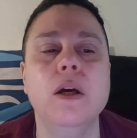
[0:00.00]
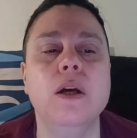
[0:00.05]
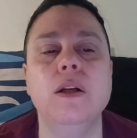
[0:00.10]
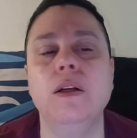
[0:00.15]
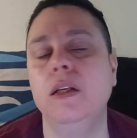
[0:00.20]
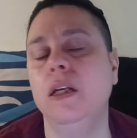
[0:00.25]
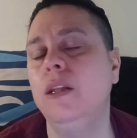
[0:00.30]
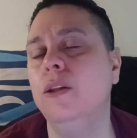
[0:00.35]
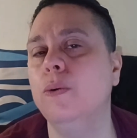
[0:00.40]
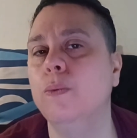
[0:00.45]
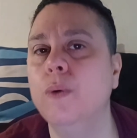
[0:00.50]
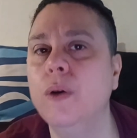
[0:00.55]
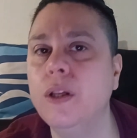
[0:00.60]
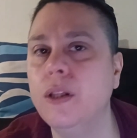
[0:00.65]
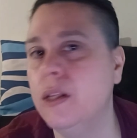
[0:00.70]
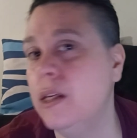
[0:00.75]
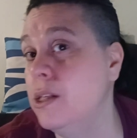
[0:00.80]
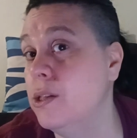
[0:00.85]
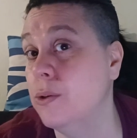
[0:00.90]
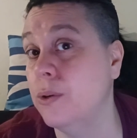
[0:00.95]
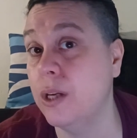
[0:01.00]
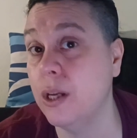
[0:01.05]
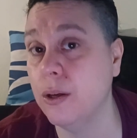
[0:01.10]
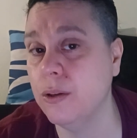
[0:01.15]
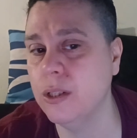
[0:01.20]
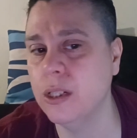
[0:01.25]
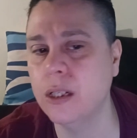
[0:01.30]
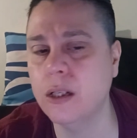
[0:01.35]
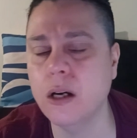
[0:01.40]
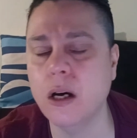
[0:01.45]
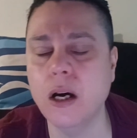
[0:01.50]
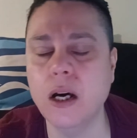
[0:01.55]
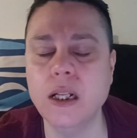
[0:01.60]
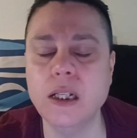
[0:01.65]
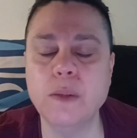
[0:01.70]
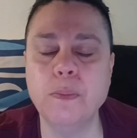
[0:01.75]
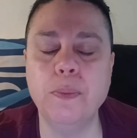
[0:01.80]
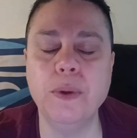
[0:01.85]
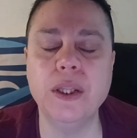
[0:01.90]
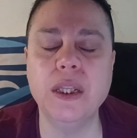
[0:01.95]
Neither one of these are Celtic
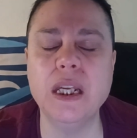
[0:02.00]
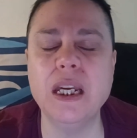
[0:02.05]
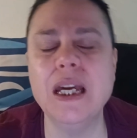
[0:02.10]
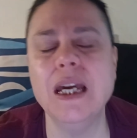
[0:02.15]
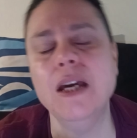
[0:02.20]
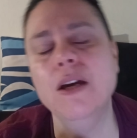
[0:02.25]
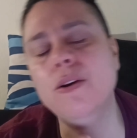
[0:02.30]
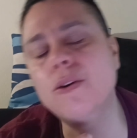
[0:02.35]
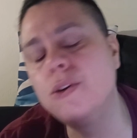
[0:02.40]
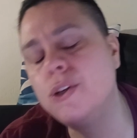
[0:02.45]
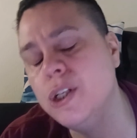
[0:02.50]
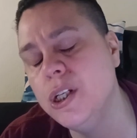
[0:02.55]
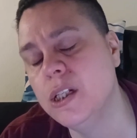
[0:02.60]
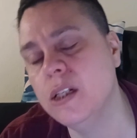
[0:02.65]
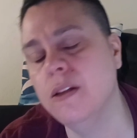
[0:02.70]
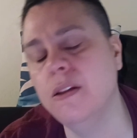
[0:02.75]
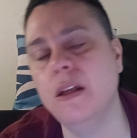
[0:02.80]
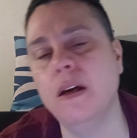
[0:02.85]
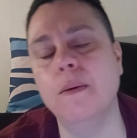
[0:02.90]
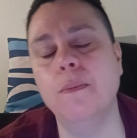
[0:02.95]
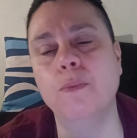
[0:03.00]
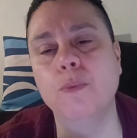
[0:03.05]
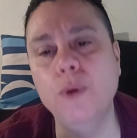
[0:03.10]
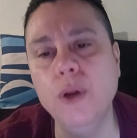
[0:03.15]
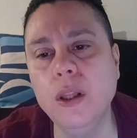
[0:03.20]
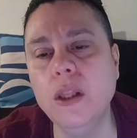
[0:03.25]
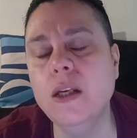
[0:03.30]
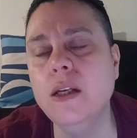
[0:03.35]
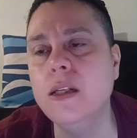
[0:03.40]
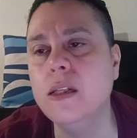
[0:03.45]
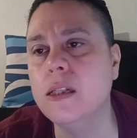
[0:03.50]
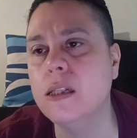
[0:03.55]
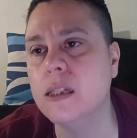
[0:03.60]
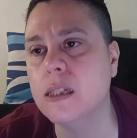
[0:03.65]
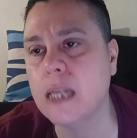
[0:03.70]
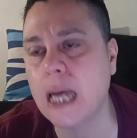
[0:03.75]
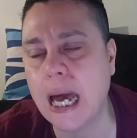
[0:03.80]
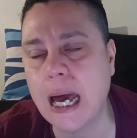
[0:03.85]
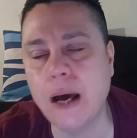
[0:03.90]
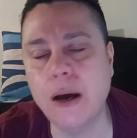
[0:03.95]
gods, but the energies of them really
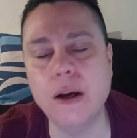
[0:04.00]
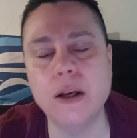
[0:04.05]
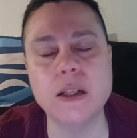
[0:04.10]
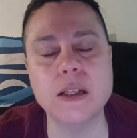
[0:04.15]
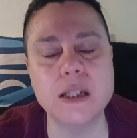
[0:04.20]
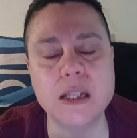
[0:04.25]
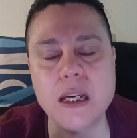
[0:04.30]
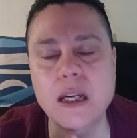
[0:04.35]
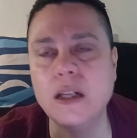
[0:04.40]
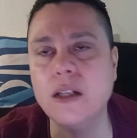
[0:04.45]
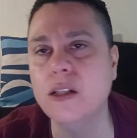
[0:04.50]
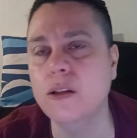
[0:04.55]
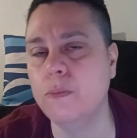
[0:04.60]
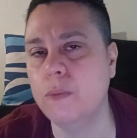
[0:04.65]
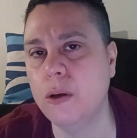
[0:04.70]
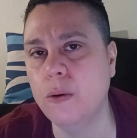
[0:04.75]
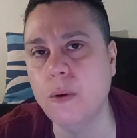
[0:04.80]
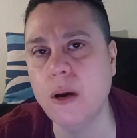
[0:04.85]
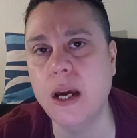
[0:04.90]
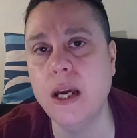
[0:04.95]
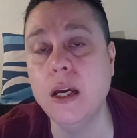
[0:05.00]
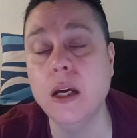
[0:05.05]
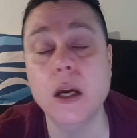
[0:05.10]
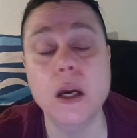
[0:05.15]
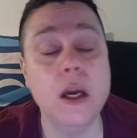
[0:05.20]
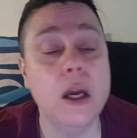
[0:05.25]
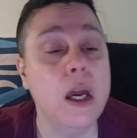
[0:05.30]
sing to me, right?